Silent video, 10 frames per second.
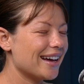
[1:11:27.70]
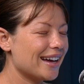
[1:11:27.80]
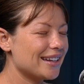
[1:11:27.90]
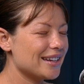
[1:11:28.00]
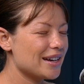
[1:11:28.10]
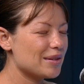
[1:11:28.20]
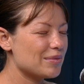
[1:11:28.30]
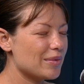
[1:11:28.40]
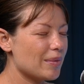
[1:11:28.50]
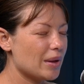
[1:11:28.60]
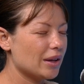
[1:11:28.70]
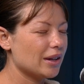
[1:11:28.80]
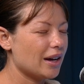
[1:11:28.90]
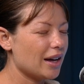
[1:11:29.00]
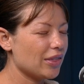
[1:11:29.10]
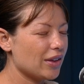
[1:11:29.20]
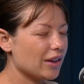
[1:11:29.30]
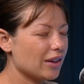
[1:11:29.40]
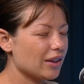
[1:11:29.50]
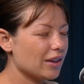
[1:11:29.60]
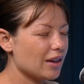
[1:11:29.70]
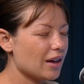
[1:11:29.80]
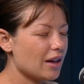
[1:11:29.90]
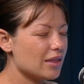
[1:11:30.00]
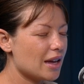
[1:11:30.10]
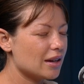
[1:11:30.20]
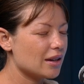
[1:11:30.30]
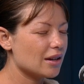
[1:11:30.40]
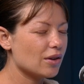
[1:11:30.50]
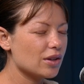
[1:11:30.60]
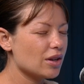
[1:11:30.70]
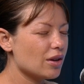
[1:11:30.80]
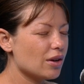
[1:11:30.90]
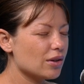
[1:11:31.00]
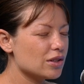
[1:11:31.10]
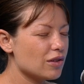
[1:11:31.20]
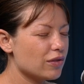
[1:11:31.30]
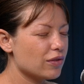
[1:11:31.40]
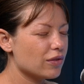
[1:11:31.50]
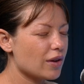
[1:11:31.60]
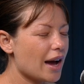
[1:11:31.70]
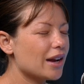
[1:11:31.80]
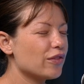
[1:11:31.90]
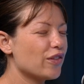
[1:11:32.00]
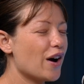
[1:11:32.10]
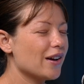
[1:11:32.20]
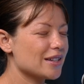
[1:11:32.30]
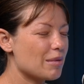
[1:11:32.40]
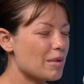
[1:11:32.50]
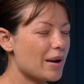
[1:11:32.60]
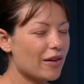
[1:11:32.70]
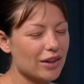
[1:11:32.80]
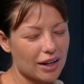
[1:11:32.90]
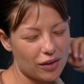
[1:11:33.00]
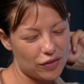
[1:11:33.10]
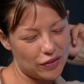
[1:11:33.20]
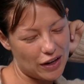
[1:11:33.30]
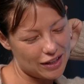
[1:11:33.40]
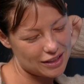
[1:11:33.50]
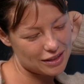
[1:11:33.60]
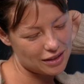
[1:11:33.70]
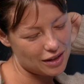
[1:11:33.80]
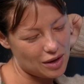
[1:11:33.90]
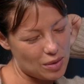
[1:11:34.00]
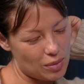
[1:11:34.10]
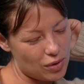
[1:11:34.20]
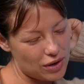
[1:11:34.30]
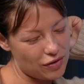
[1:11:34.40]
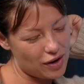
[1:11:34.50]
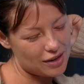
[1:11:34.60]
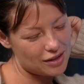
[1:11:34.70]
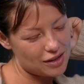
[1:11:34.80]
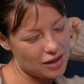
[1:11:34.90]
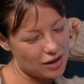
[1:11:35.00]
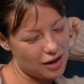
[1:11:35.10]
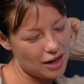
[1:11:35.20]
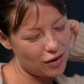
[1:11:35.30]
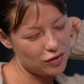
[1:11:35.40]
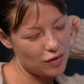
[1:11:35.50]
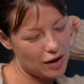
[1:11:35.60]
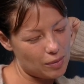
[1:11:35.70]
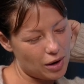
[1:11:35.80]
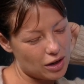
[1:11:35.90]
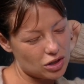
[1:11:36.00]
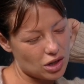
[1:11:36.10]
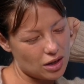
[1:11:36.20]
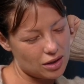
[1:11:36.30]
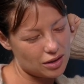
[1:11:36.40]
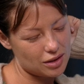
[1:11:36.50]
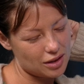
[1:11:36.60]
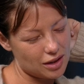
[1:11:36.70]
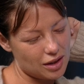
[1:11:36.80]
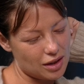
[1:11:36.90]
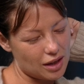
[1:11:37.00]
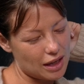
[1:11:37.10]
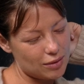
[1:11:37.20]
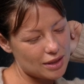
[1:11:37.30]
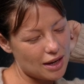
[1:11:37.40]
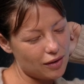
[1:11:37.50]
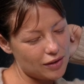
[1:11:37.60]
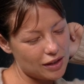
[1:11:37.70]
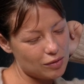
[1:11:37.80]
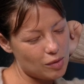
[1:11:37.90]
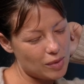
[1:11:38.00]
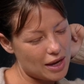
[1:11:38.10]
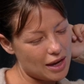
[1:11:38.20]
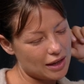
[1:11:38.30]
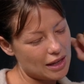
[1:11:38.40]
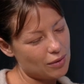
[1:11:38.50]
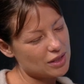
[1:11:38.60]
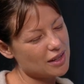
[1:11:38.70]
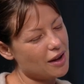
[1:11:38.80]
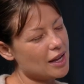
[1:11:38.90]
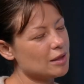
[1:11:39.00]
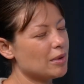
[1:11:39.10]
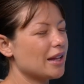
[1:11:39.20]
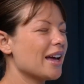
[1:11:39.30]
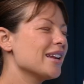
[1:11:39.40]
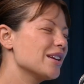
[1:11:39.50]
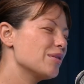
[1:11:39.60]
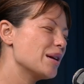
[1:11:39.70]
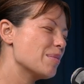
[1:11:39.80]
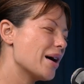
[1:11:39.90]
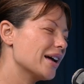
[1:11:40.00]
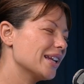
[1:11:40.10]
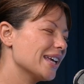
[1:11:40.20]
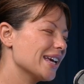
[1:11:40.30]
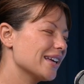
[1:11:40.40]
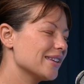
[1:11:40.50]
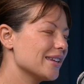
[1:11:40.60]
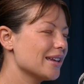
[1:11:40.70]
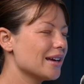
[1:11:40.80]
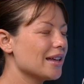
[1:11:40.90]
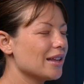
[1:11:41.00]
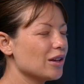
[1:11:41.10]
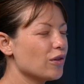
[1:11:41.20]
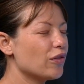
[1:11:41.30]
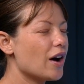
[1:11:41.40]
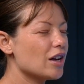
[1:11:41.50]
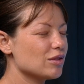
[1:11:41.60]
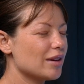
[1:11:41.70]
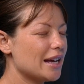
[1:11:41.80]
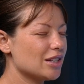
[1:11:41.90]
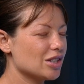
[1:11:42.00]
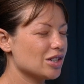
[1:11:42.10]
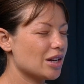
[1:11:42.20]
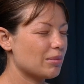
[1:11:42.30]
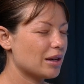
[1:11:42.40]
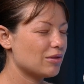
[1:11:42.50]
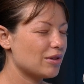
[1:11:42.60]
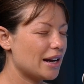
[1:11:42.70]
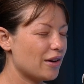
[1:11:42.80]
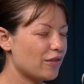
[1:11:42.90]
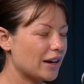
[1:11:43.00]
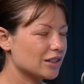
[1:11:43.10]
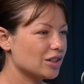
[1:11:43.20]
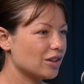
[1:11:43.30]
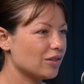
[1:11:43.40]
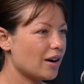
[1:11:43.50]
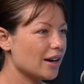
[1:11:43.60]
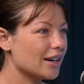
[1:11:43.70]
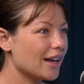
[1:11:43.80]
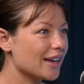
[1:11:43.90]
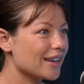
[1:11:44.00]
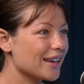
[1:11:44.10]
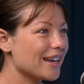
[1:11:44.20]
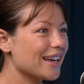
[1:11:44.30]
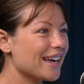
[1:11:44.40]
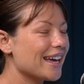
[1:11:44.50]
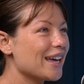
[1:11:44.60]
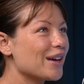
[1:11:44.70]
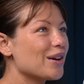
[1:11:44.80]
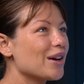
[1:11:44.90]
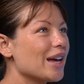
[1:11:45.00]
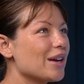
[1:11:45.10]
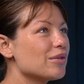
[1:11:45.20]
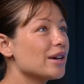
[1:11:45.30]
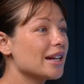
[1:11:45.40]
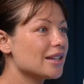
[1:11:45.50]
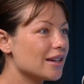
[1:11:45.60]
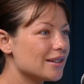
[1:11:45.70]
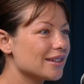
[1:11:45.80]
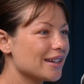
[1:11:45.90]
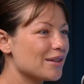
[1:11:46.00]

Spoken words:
And I think, and then, you know, I remember having like a first boyfriend that I loved very much, and he was a lovely human being, and that was nice, but it ended really badly. And your first relationship can really affect you, right? Like it really did.